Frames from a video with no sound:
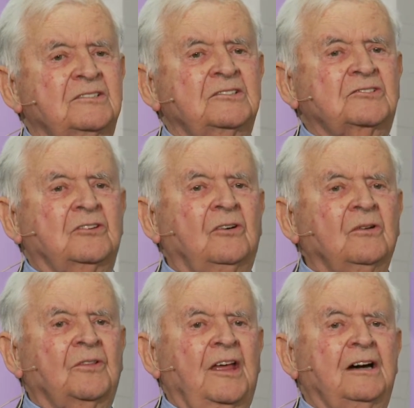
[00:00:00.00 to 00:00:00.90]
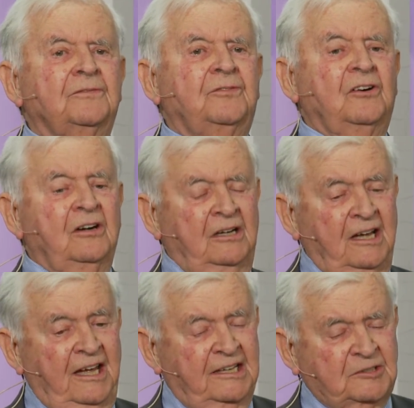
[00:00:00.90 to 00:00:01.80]
the soul therefore
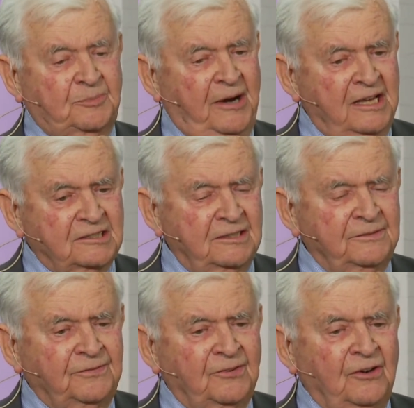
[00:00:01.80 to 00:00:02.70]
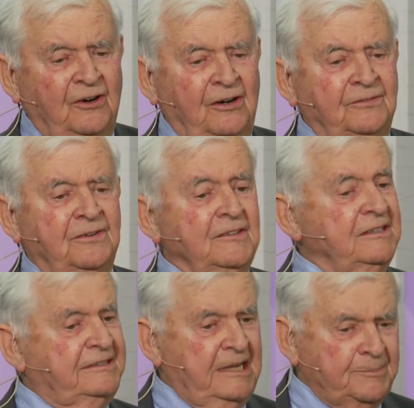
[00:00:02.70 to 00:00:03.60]
expressive of
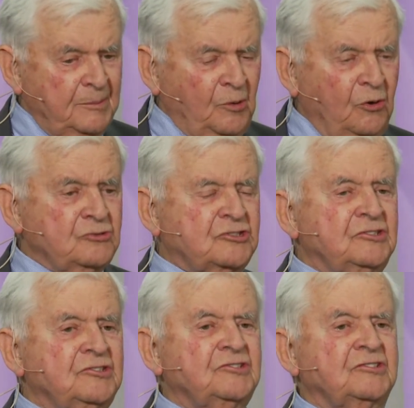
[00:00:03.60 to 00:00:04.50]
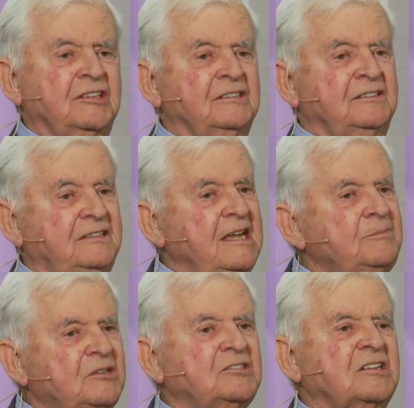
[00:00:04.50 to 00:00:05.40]
deep emotions and
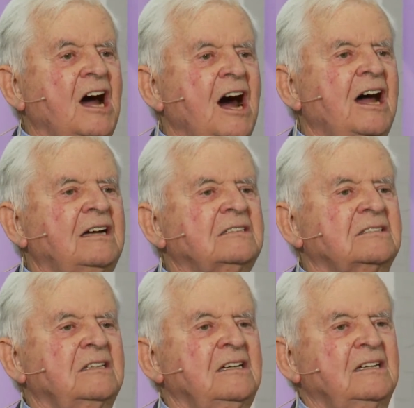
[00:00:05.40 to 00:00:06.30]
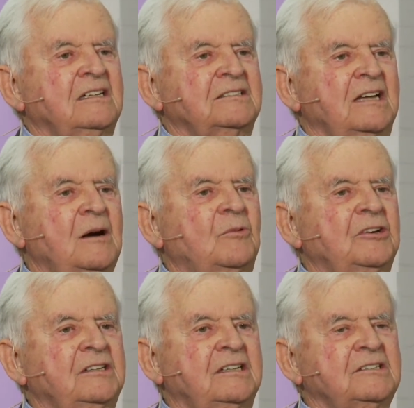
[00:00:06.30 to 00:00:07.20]
deep desires? Is that
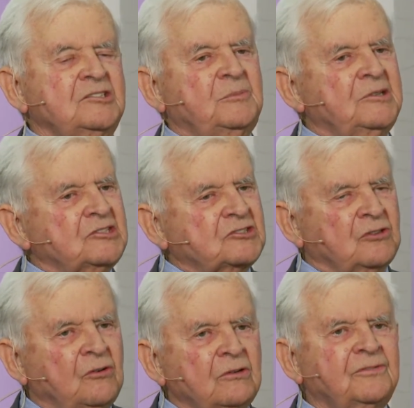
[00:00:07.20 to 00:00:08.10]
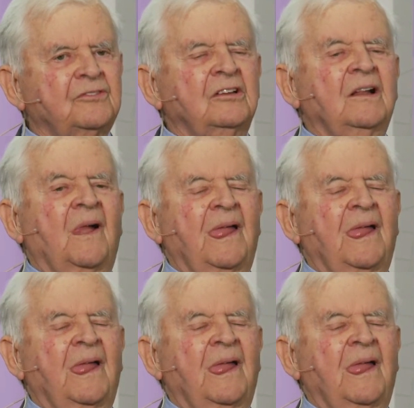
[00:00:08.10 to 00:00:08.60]
what it is to be soulful?